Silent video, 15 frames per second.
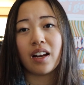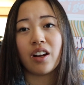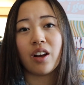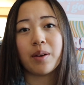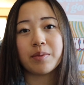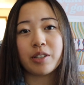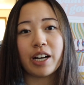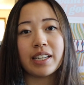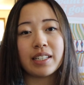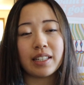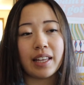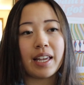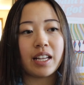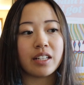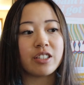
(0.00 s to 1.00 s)
And I'm trying to
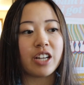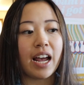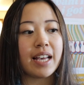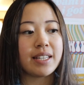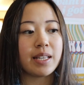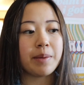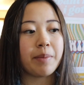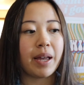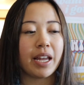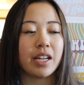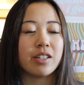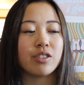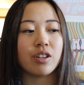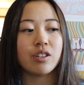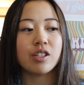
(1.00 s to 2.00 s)
like jazz up my
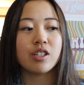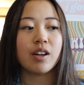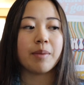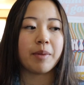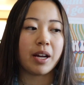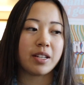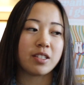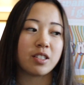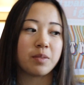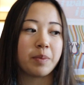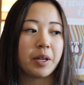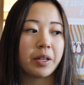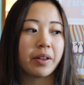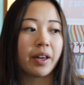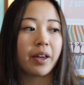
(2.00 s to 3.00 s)
intro so I'm not just being